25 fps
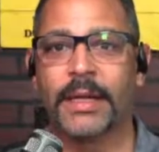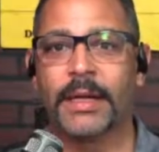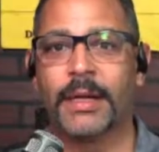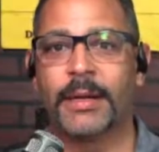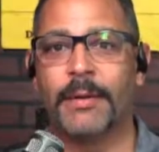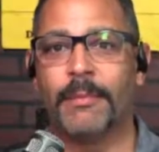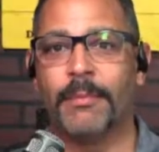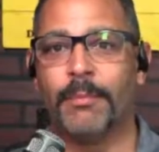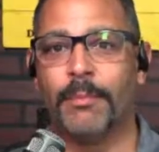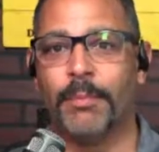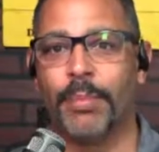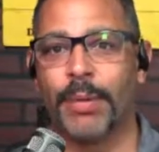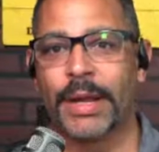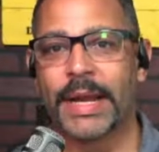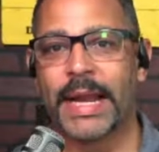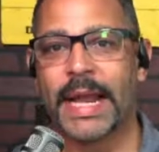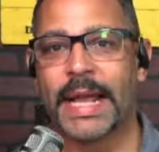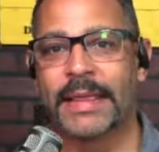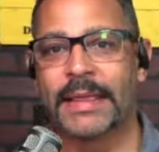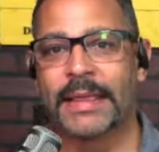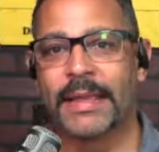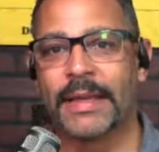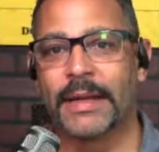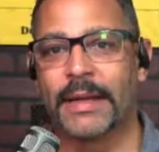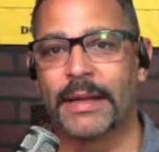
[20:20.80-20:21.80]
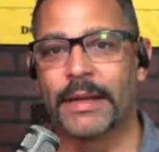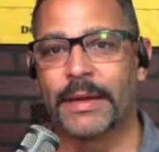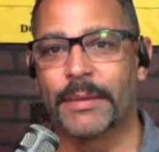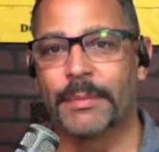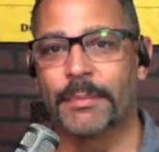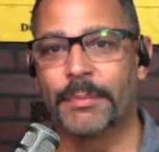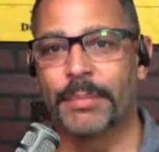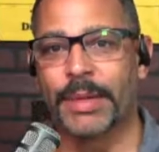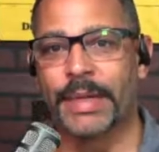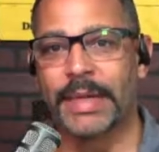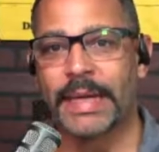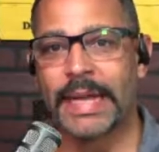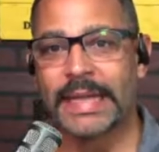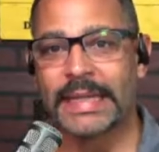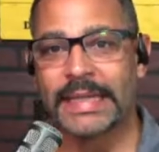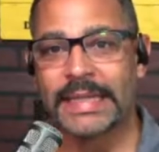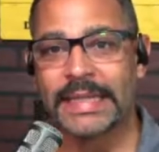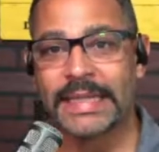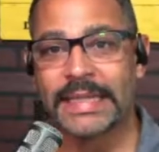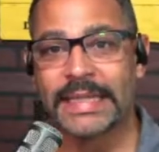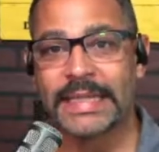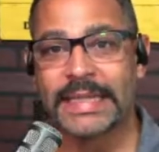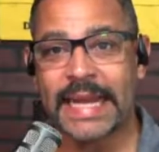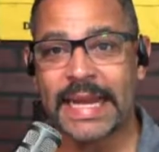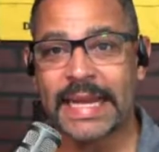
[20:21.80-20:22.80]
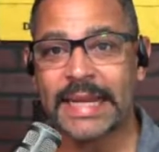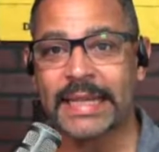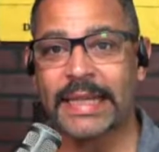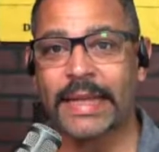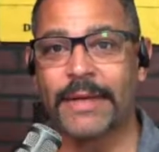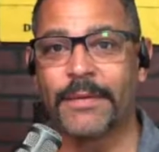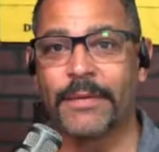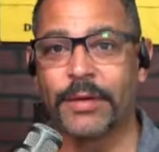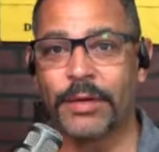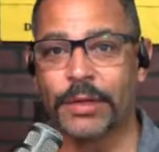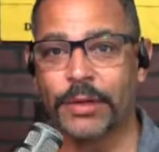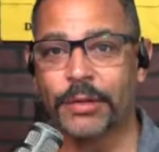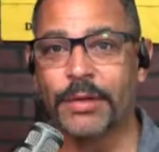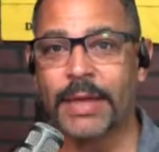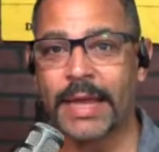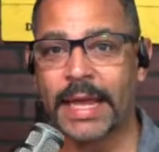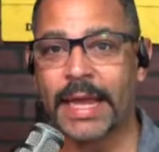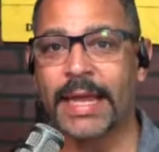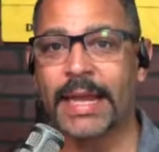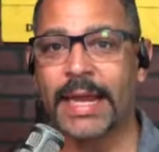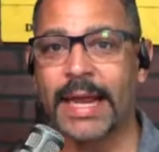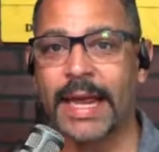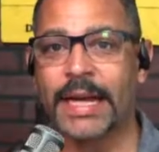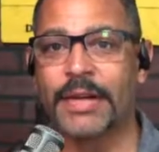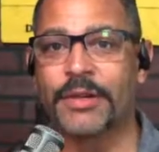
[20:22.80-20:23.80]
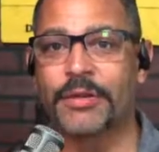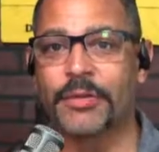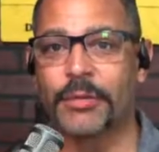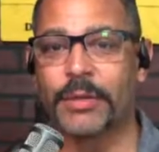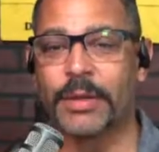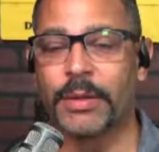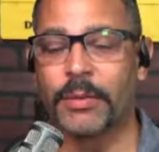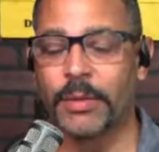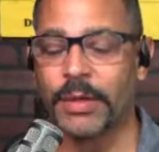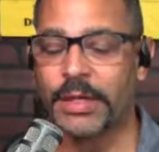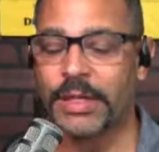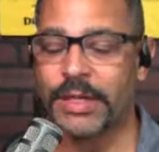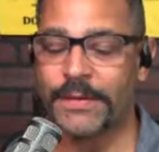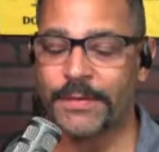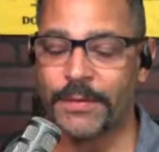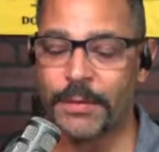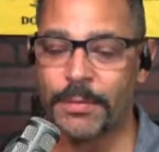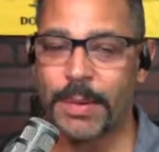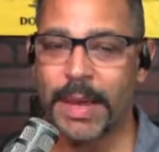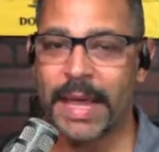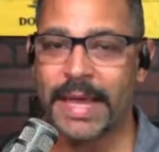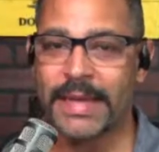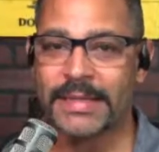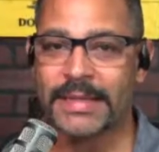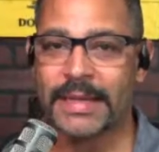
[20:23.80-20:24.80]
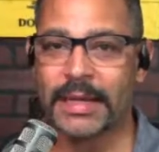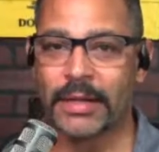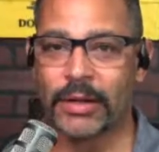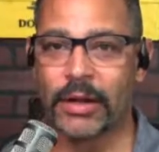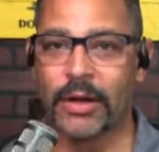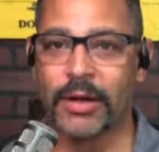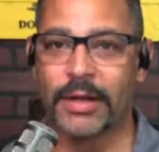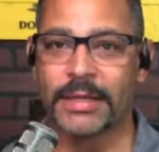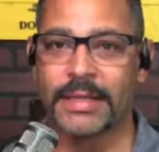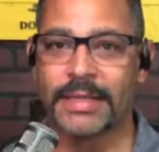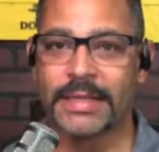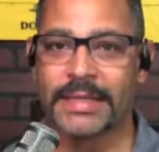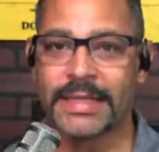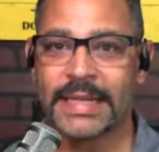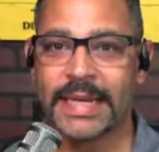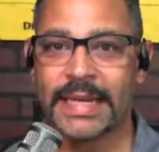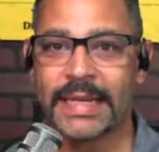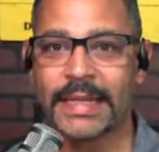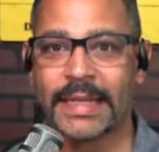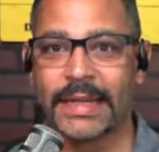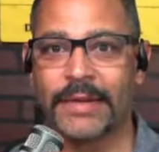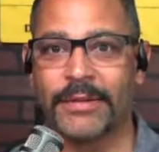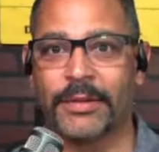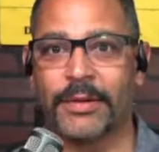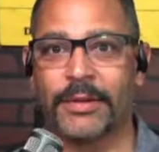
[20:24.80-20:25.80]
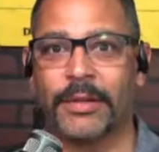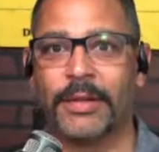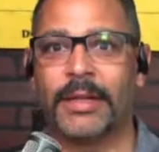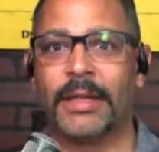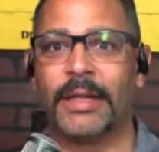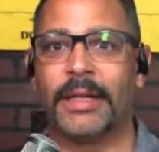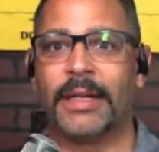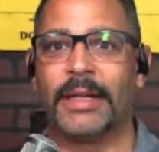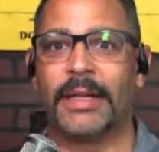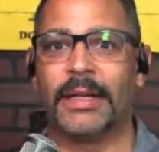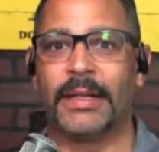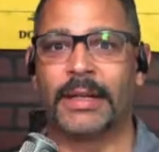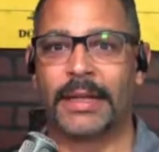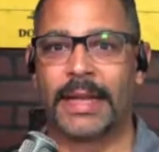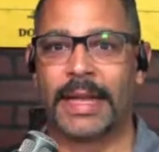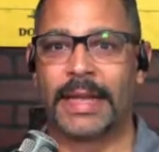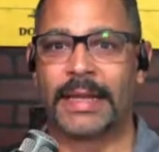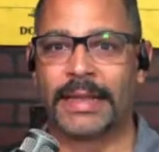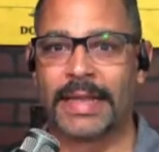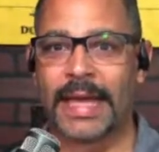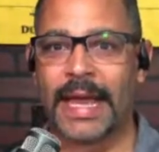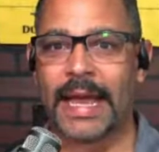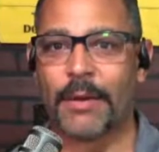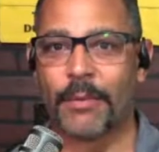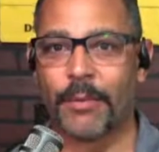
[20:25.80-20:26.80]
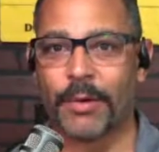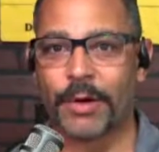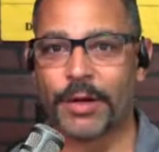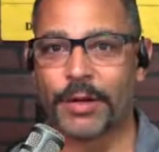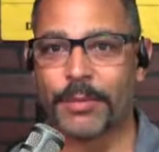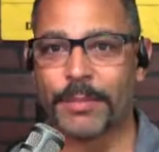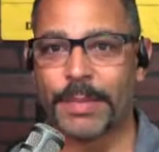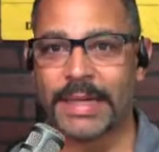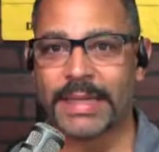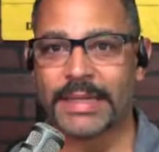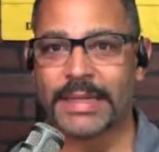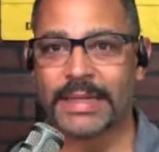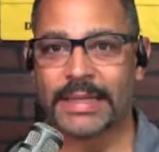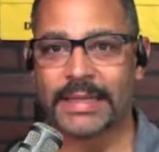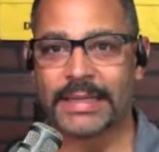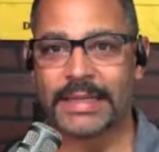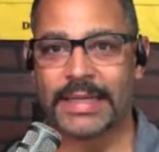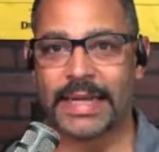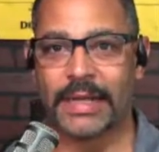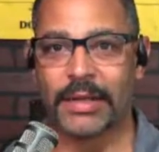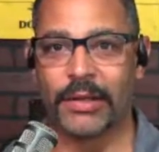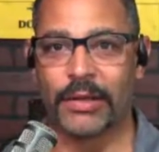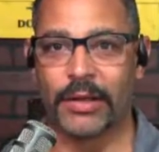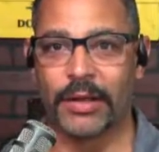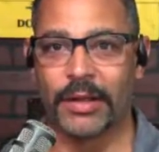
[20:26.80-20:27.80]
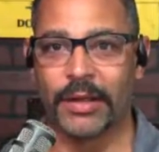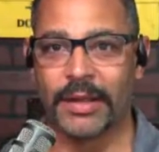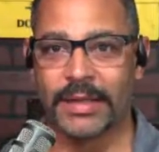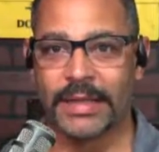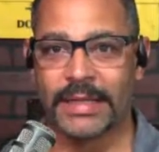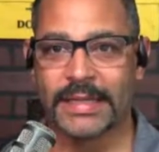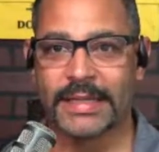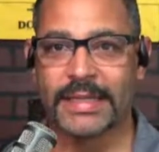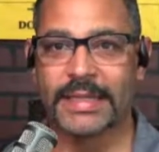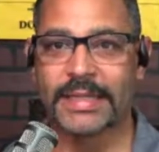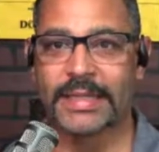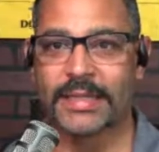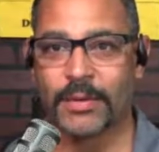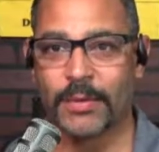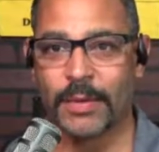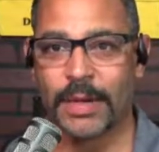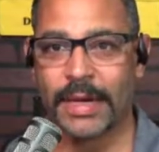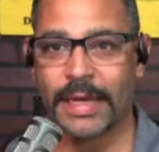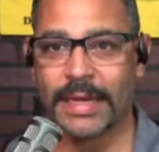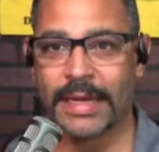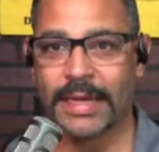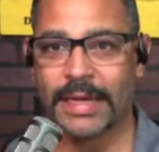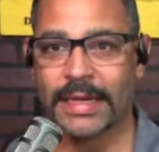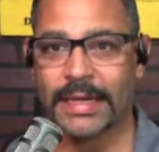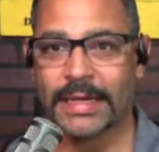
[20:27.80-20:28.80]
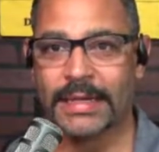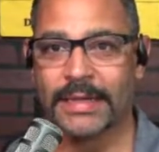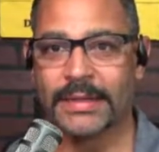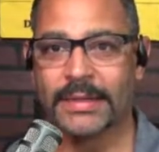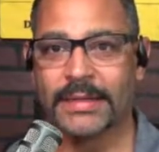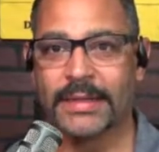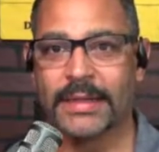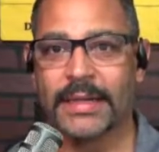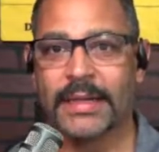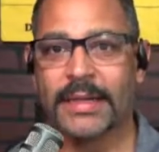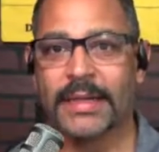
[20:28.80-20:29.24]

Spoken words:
But at the state level, you can actually, if you pass that law at the state level like that, where you're basically saying, look, this is the way it is,